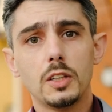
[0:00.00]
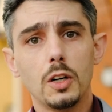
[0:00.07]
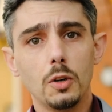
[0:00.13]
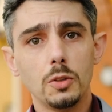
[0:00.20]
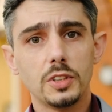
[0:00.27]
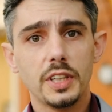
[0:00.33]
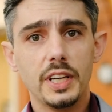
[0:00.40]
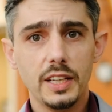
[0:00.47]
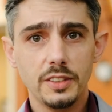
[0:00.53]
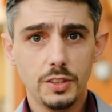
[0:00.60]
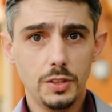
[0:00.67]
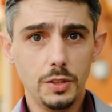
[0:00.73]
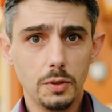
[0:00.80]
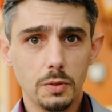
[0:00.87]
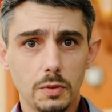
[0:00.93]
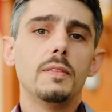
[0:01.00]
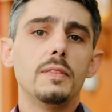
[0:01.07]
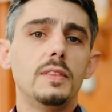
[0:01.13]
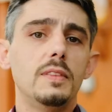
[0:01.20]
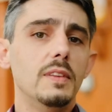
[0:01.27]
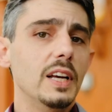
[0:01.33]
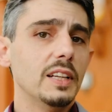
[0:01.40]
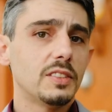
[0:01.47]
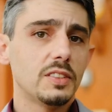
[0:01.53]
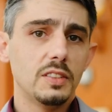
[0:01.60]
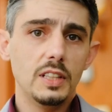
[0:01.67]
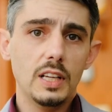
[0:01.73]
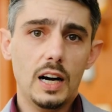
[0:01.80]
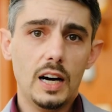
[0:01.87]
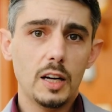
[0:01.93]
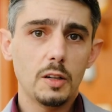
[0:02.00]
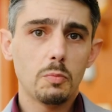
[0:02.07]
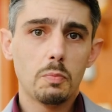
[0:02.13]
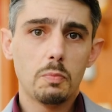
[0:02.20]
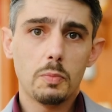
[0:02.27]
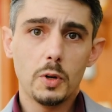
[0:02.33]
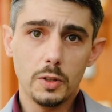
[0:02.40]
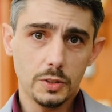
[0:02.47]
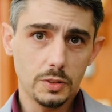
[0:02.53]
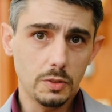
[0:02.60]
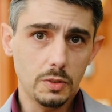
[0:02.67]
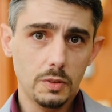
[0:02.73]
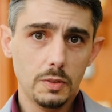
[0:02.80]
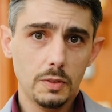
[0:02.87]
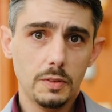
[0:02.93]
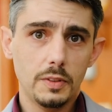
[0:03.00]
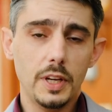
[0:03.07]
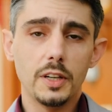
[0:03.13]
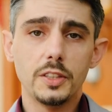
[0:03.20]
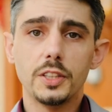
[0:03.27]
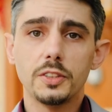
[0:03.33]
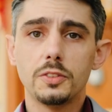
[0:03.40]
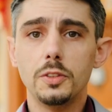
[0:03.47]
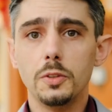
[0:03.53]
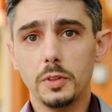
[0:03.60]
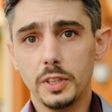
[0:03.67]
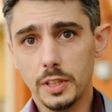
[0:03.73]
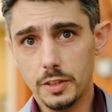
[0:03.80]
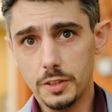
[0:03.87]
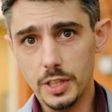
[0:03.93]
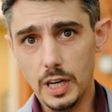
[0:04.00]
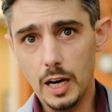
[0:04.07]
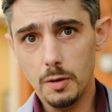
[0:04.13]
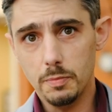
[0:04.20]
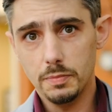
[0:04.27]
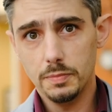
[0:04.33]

goes against you. It's not personal. They're just doing their job.